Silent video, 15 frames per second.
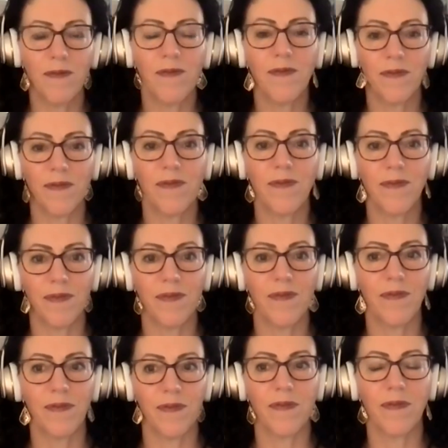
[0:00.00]
years of
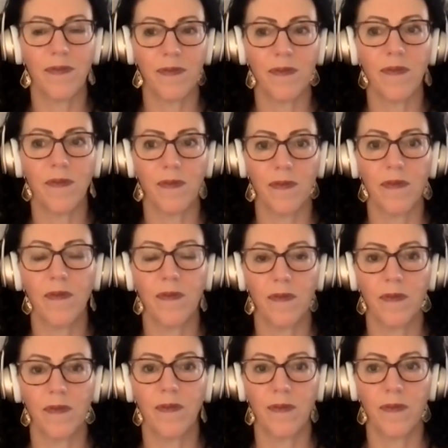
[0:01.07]
growing, and the
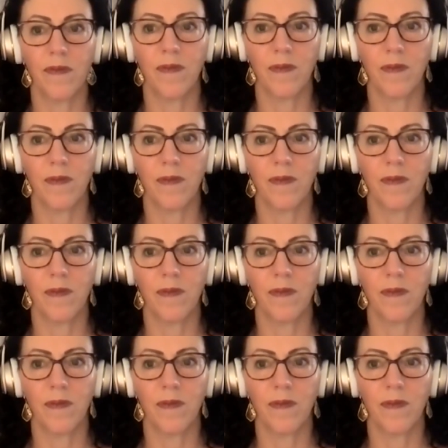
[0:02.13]
reason why